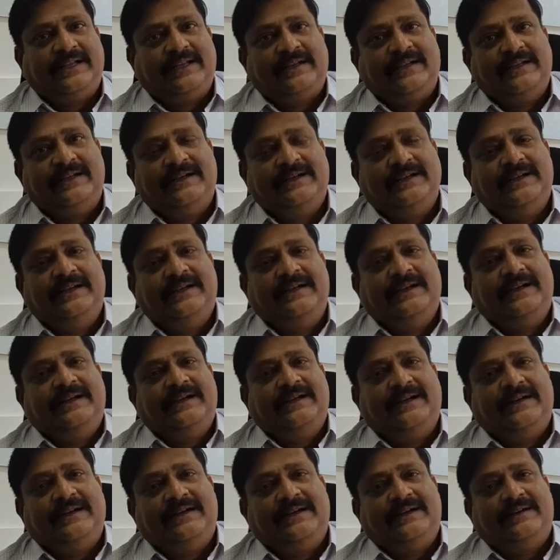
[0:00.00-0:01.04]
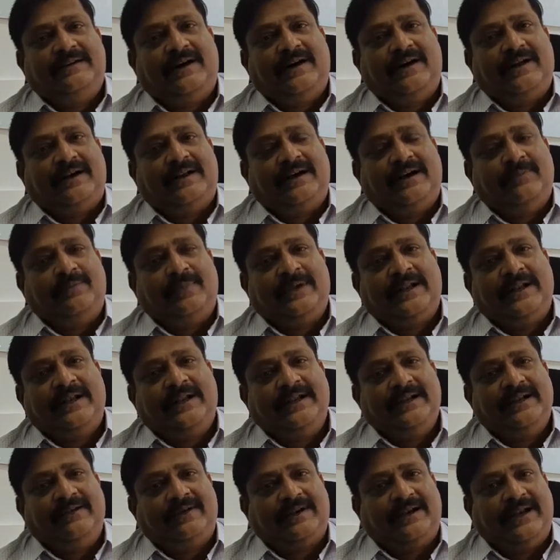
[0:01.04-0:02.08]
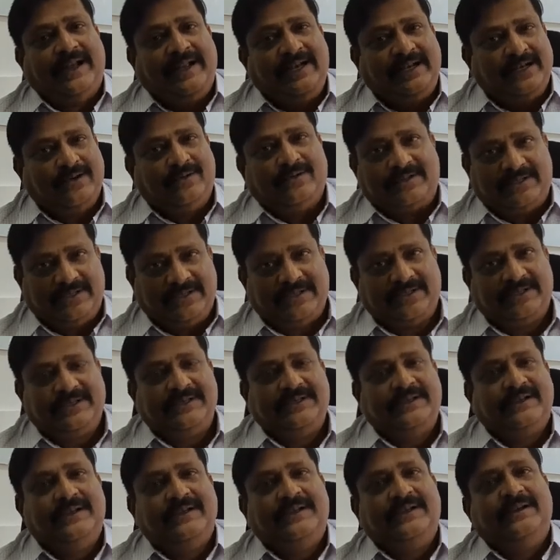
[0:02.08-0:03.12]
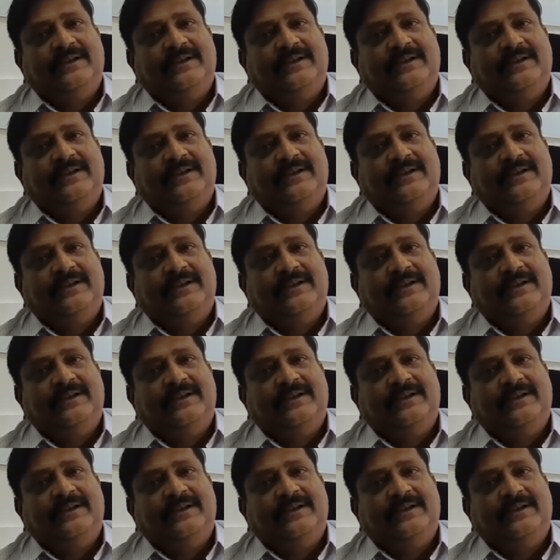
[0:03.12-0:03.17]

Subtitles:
are upgrading our lighthouses.